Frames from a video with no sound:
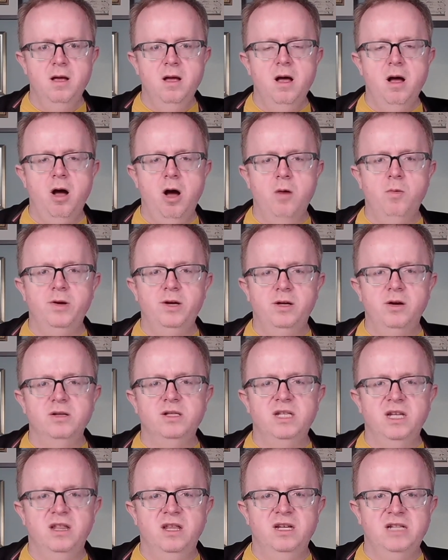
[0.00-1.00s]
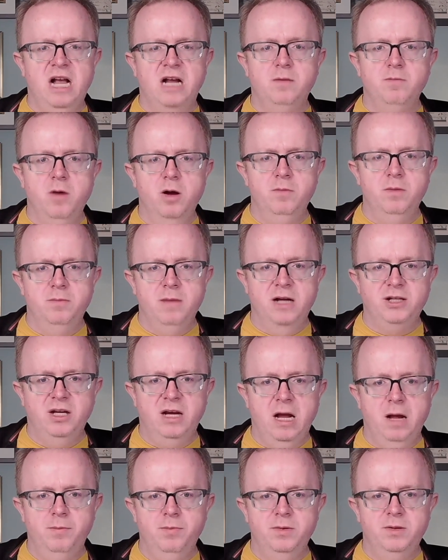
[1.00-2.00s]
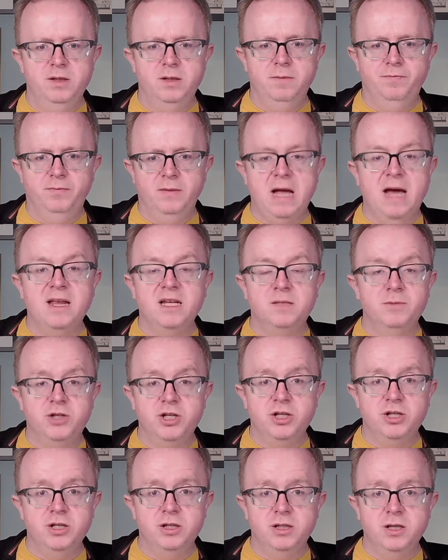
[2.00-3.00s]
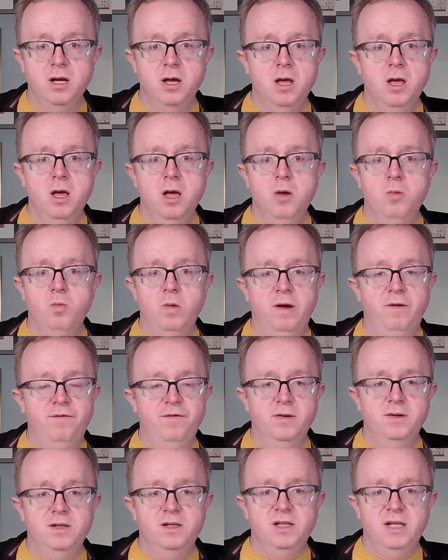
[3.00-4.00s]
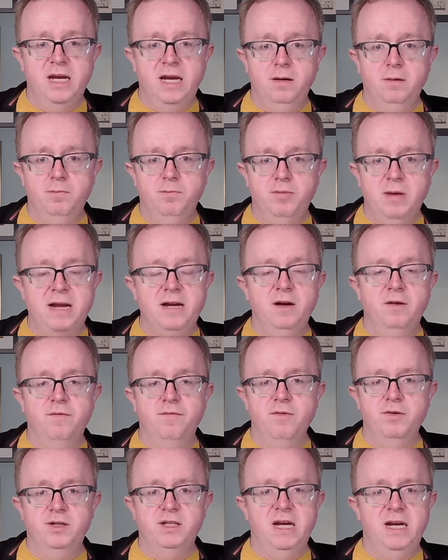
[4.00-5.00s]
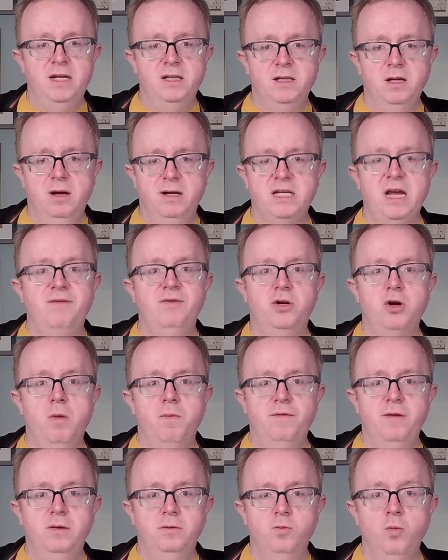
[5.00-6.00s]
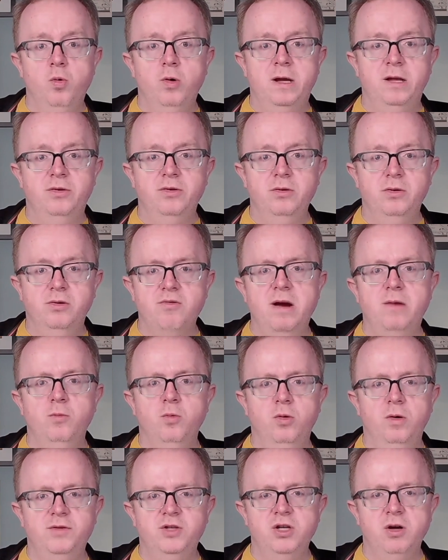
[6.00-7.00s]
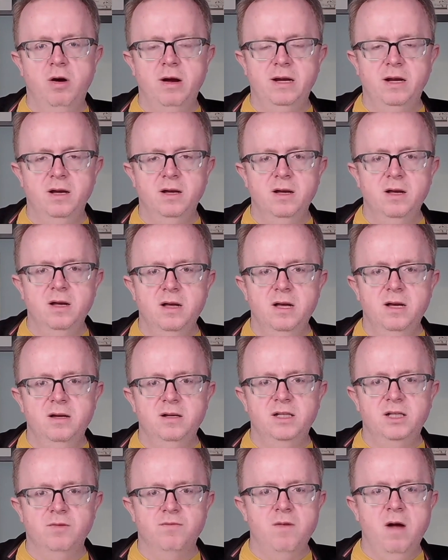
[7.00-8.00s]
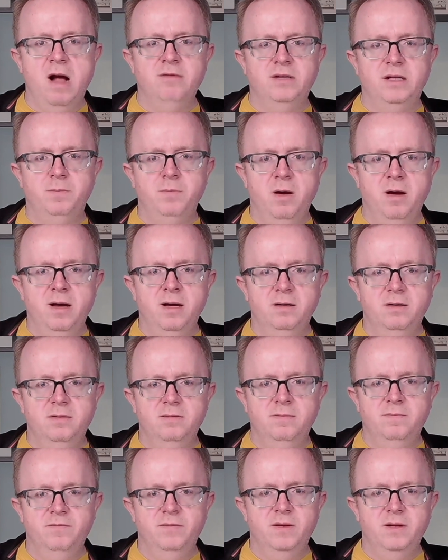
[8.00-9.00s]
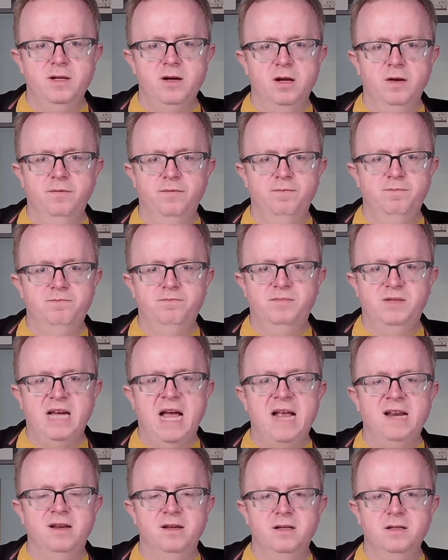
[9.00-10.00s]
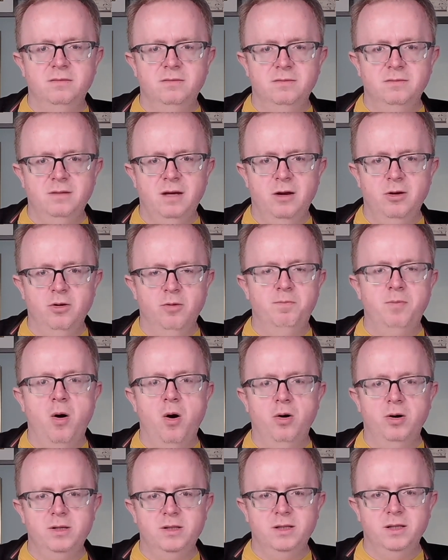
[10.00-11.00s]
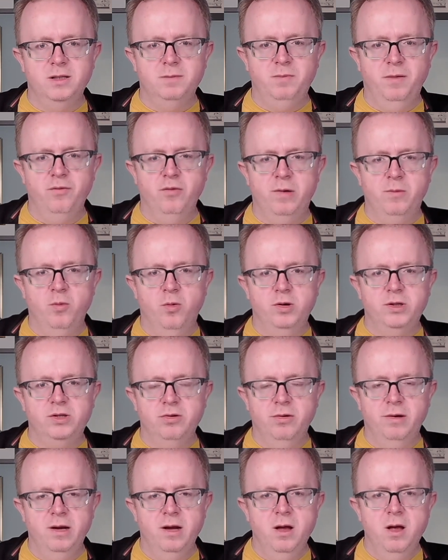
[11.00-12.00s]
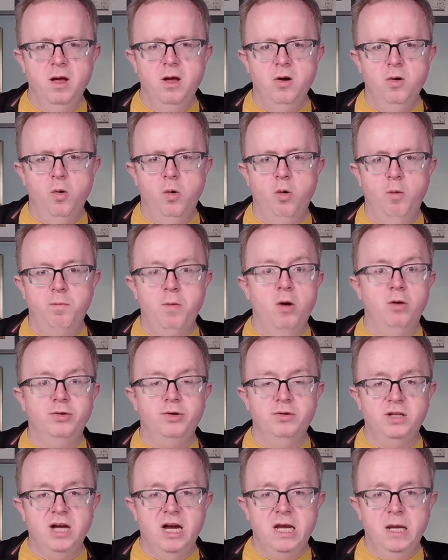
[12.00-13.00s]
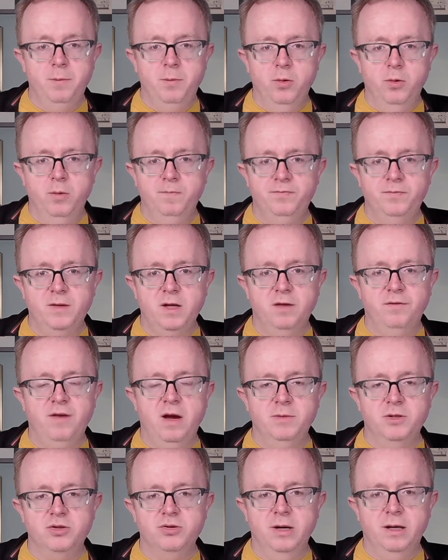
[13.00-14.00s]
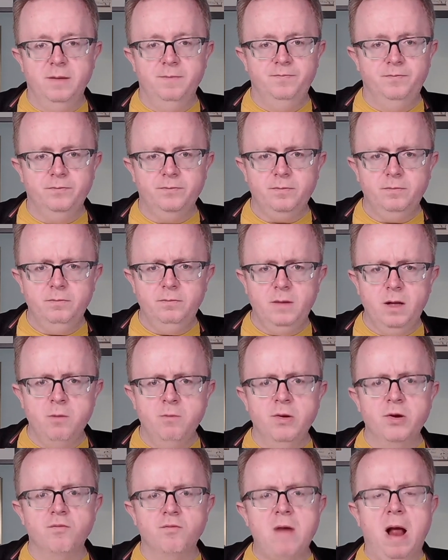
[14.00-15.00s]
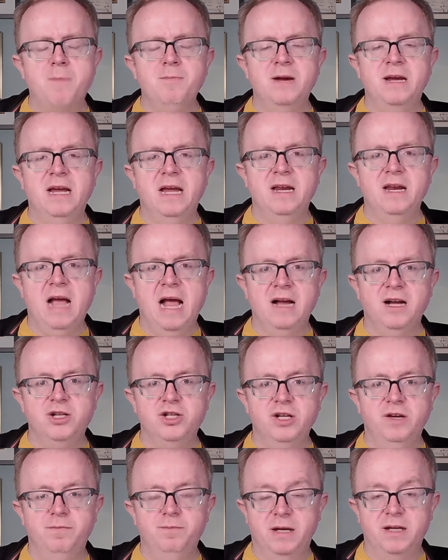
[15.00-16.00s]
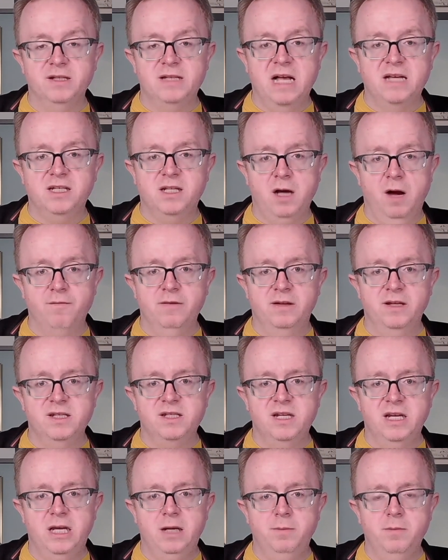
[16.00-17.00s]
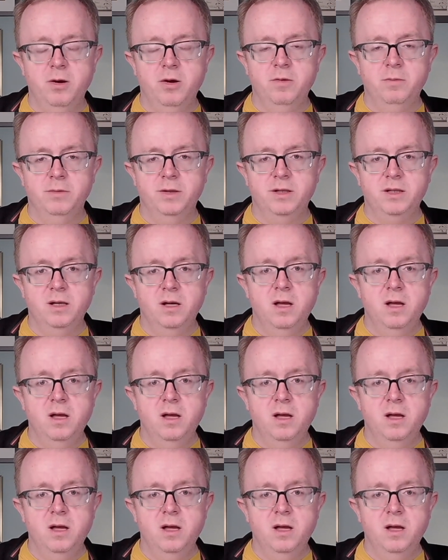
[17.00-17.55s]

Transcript: I want you guys to see the exact moment the magic happens. And as magicians, we've seen plenty of routines like David Copperfield walking through the Great Wall of China, surrounded by a kind of tent or a box as before he walks through it, or bottle through table, another famous trick, where you're wrapping it in a handkerchief because that's covering the sneaky moment.